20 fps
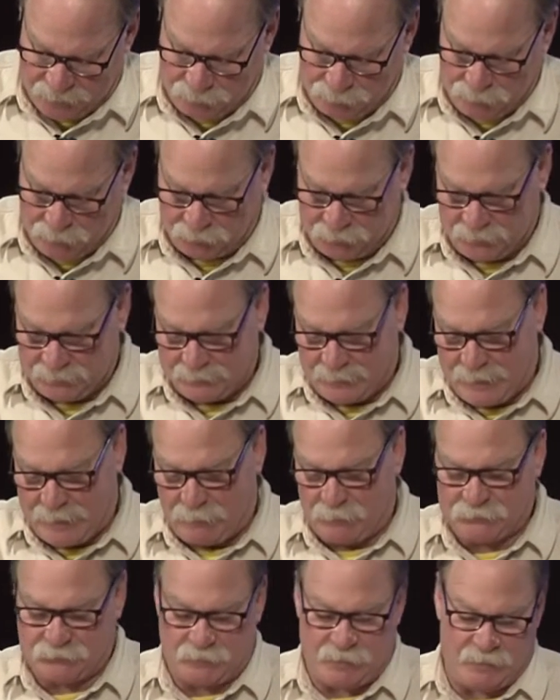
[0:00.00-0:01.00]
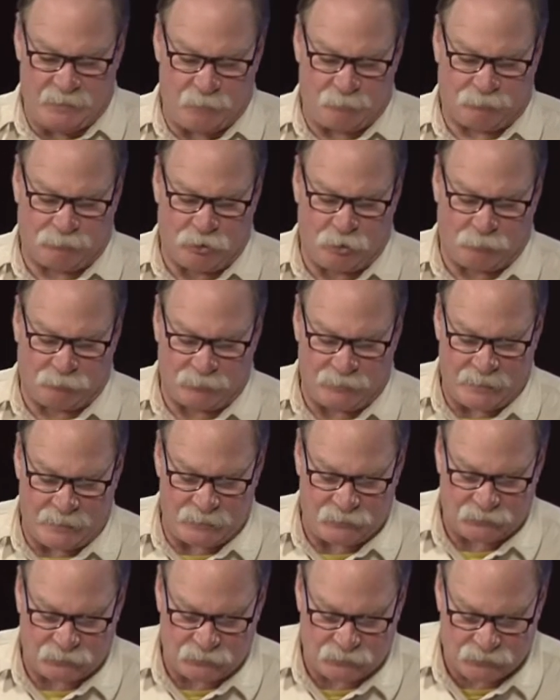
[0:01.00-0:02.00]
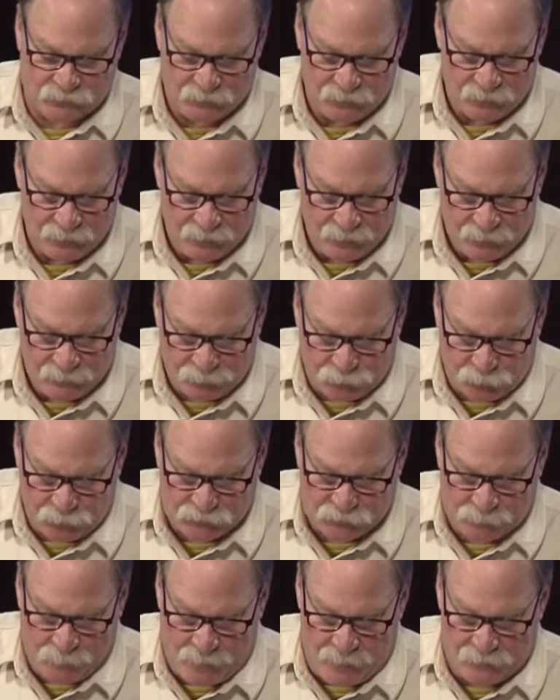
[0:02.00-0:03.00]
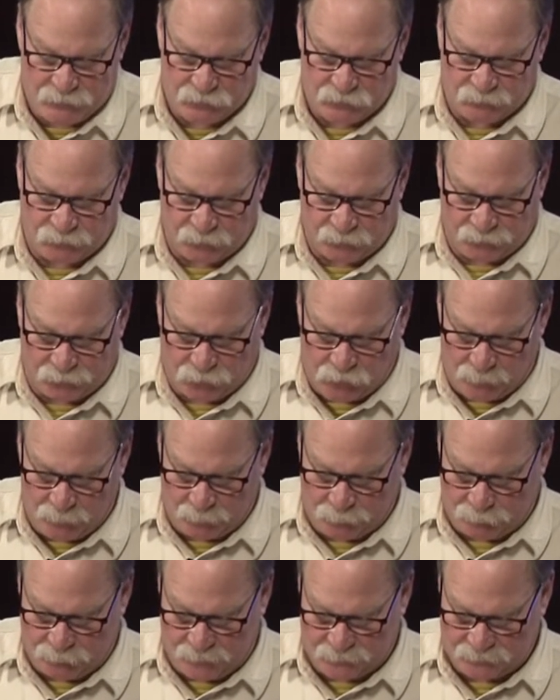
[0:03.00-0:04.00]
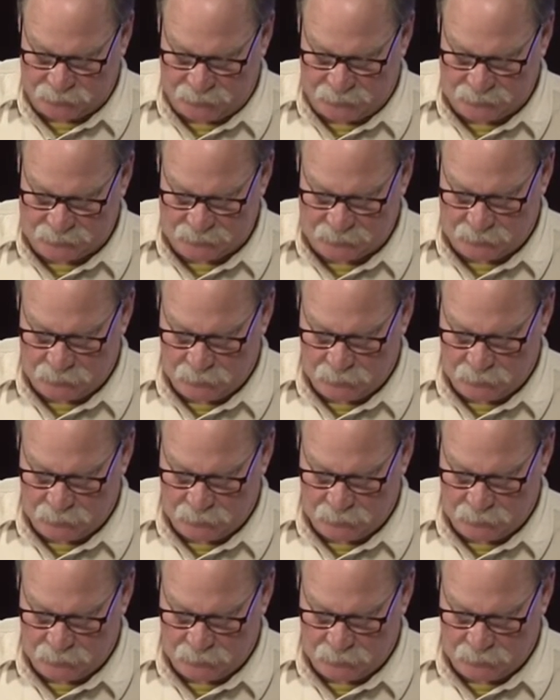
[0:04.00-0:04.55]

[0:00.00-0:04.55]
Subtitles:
million in appropriations for expenditures for former presidents,